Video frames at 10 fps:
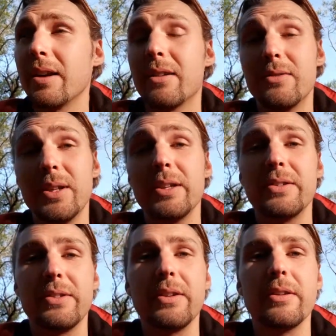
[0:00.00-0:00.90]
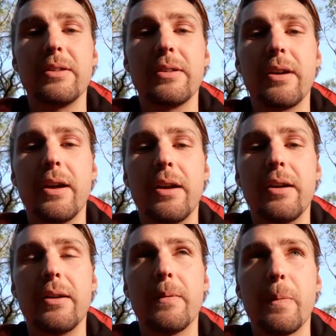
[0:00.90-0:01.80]
can really see
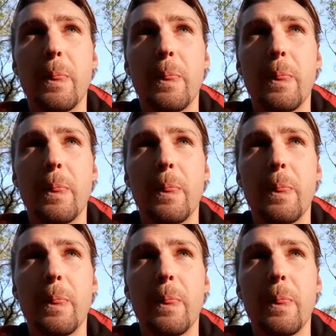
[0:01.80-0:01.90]
uh,